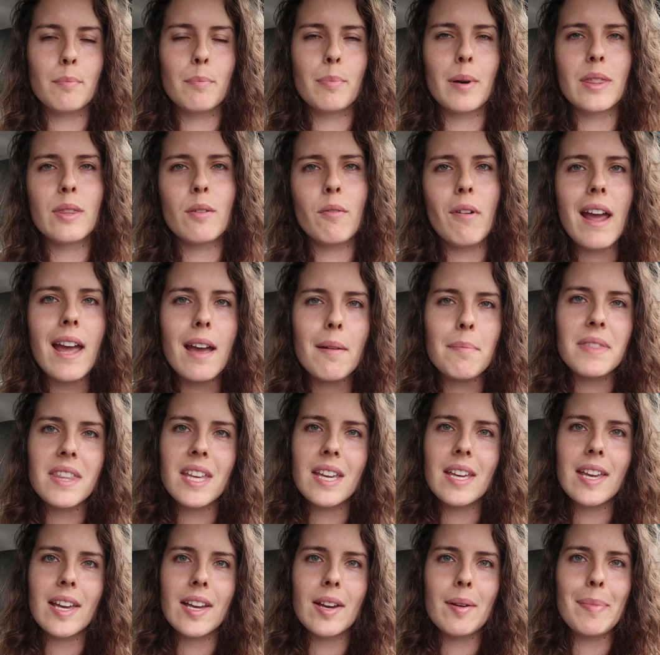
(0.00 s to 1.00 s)
but the way I'm
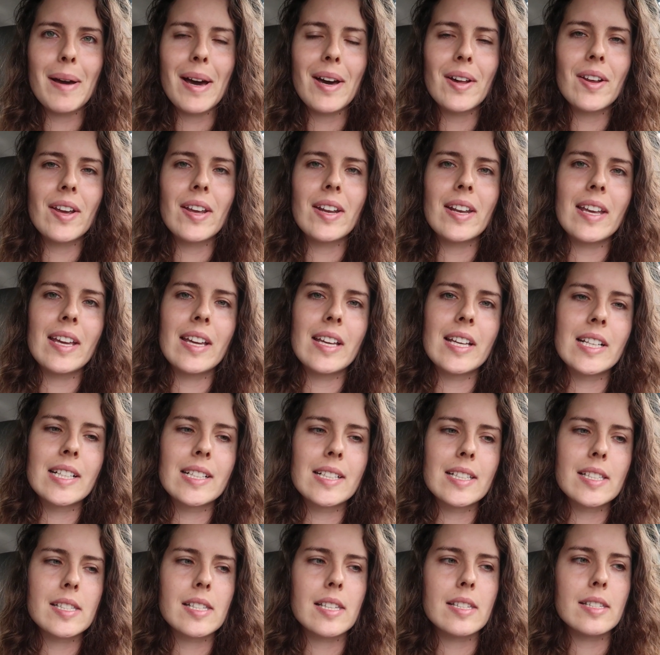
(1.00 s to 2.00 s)
thinking about it
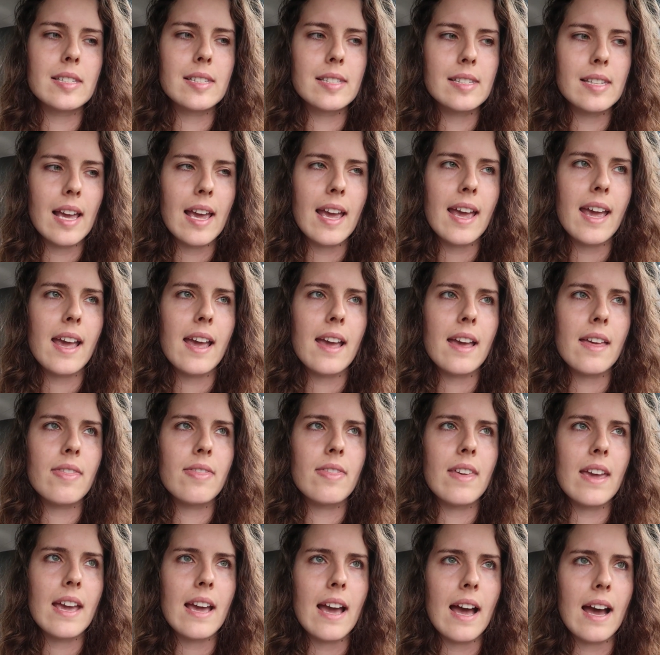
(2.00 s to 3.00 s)
is say
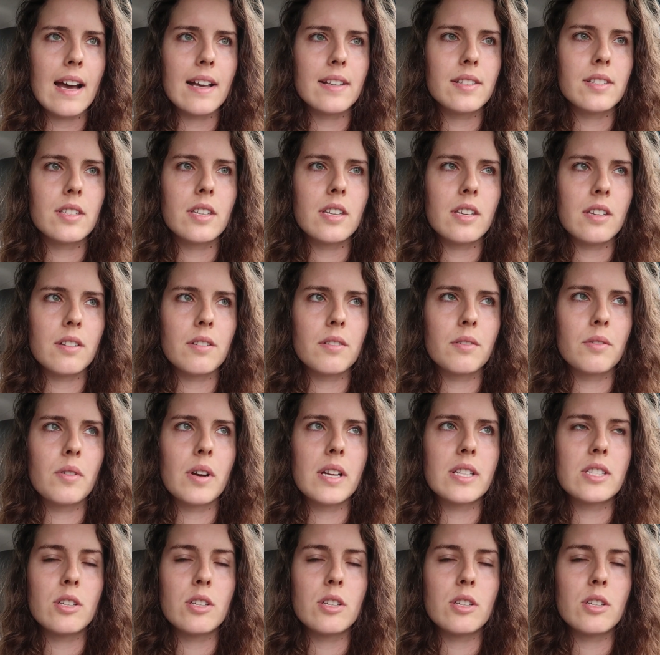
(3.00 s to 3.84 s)
they ask you